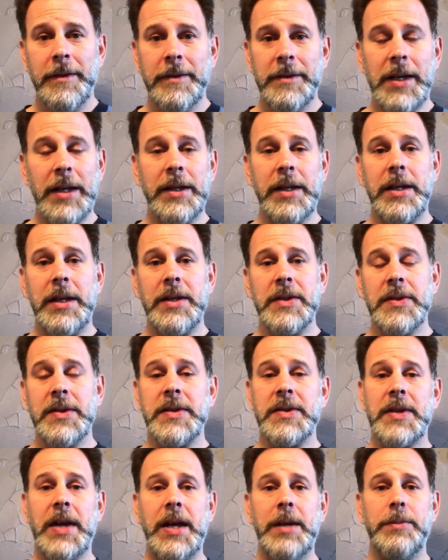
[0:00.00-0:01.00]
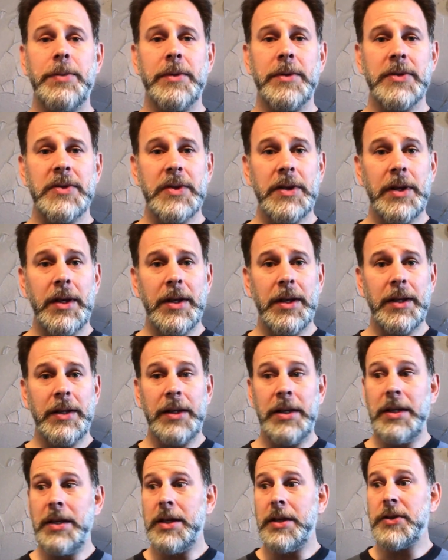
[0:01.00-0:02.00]
telling his disciples uh,
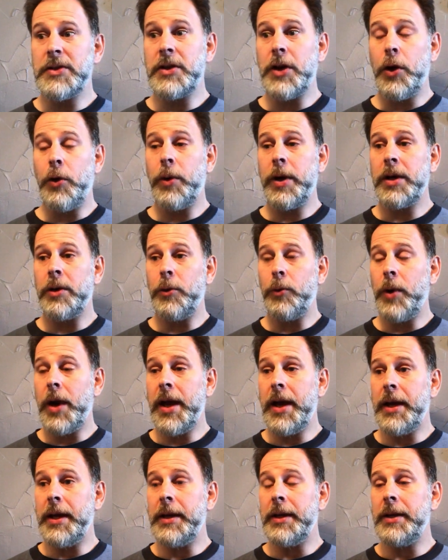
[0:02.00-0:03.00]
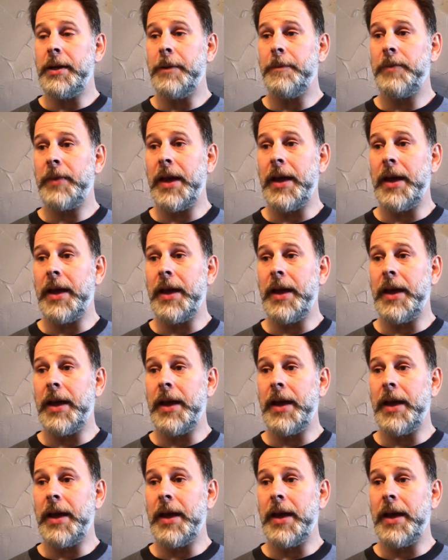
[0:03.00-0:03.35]
he is going away,